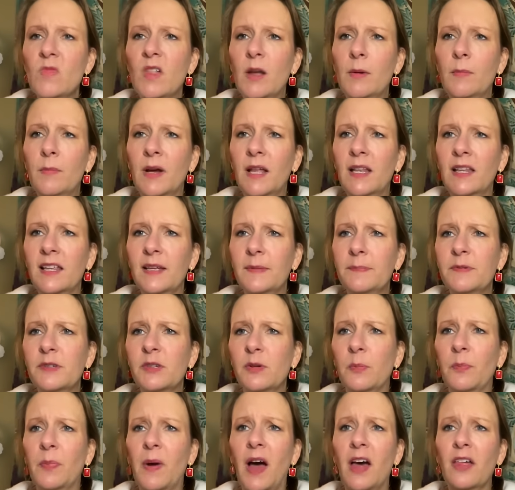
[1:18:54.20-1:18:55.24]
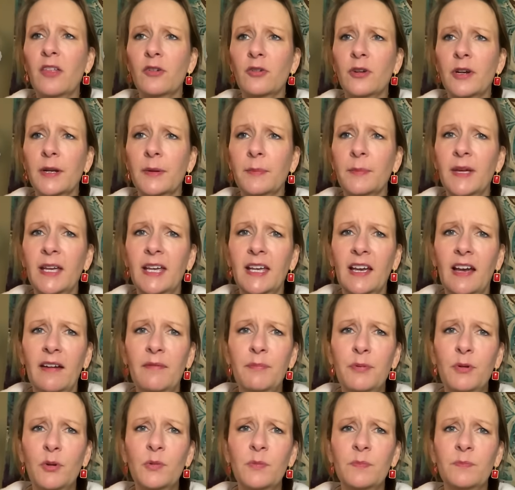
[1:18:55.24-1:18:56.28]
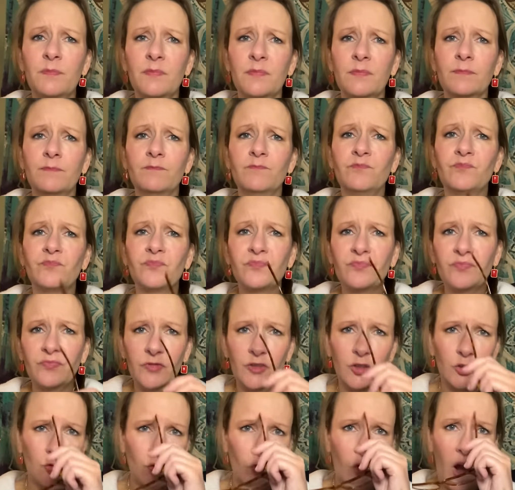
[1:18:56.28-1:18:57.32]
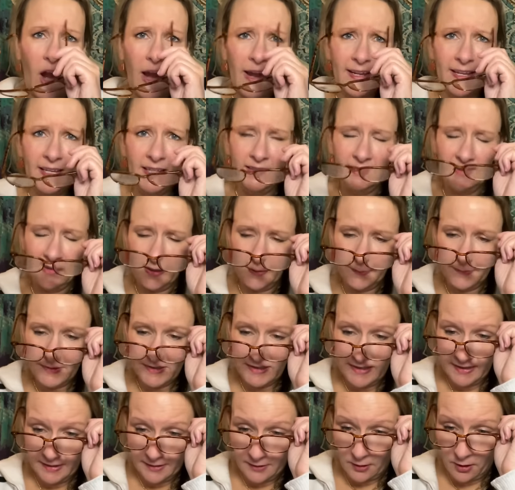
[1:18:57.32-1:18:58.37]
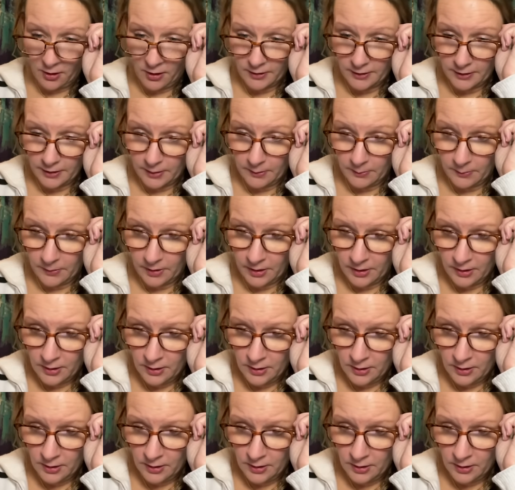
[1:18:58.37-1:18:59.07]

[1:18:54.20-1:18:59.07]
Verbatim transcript: My lips are bothering me. I put drying lipstick on them.